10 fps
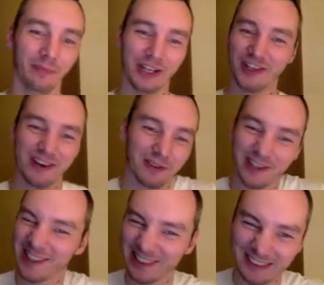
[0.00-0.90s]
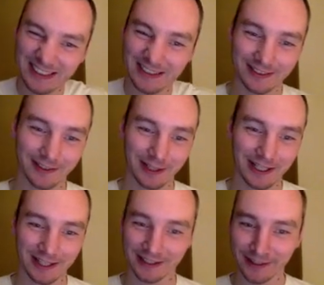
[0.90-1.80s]
But in general, I quite
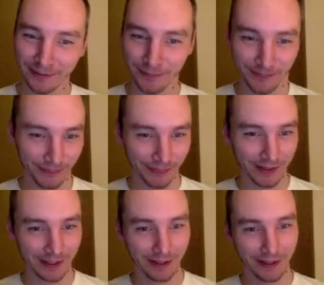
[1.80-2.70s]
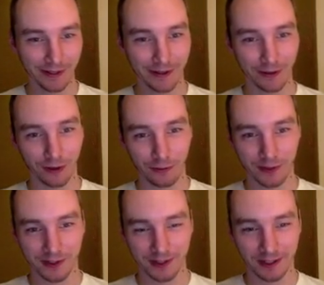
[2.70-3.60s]
like it.
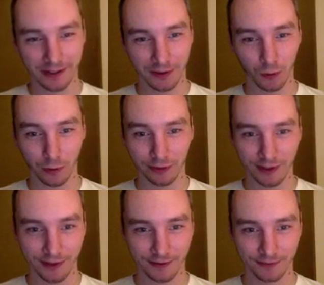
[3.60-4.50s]
Globs stick to swarmers.